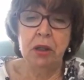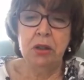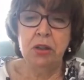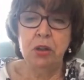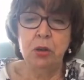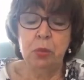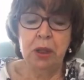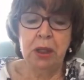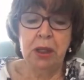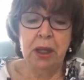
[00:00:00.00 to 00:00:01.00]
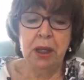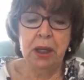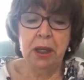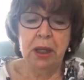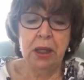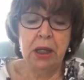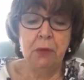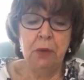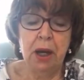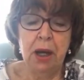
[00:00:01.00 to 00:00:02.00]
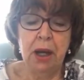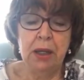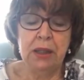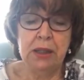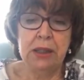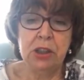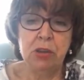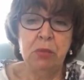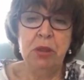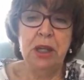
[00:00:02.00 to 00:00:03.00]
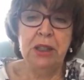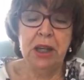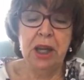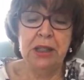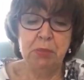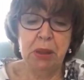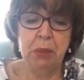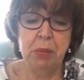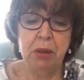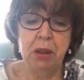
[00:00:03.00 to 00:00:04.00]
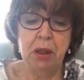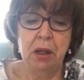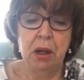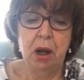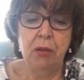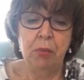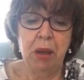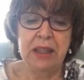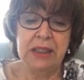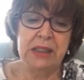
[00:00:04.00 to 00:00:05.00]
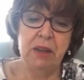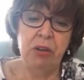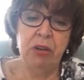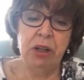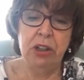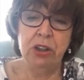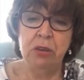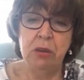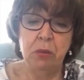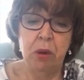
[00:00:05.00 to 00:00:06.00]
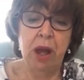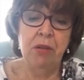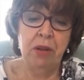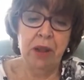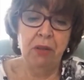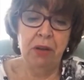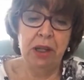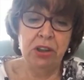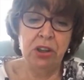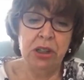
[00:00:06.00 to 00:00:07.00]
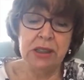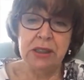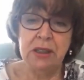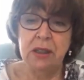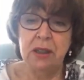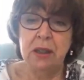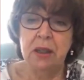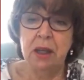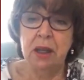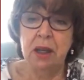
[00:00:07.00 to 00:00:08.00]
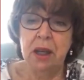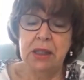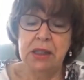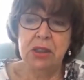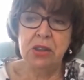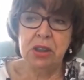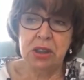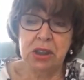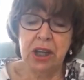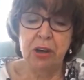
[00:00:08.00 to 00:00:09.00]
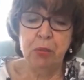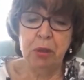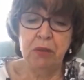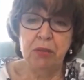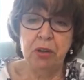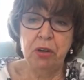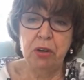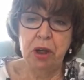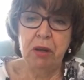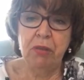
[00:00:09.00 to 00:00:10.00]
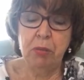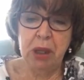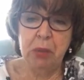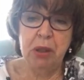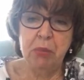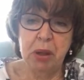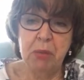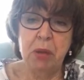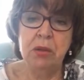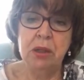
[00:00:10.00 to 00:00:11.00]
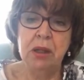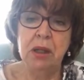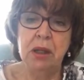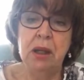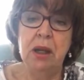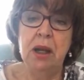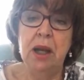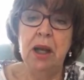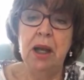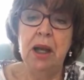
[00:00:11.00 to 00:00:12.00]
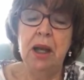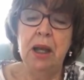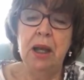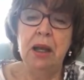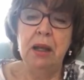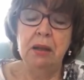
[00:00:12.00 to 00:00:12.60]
to be, to discriminate against people on the basis of the religion, whatever that religion is. It's just terrible if people are promoting a